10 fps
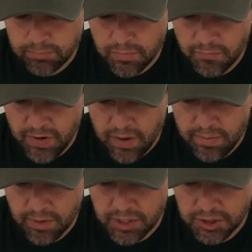very
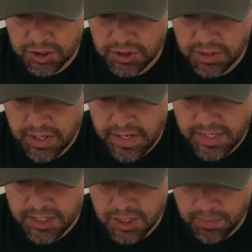much
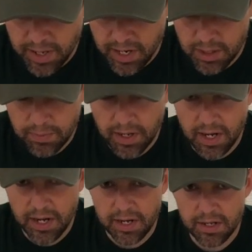inspired
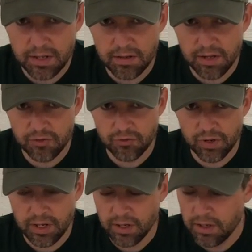by
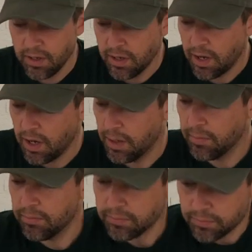history.
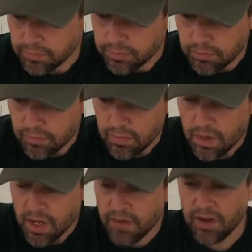
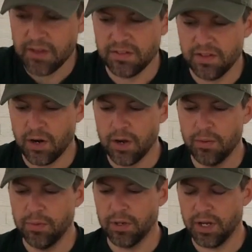I've got the scenario
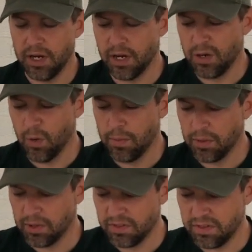book here. You won't be
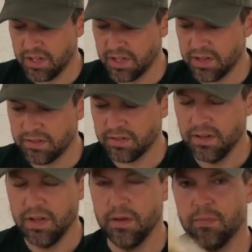able to see this,
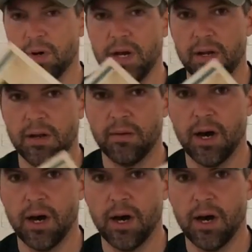but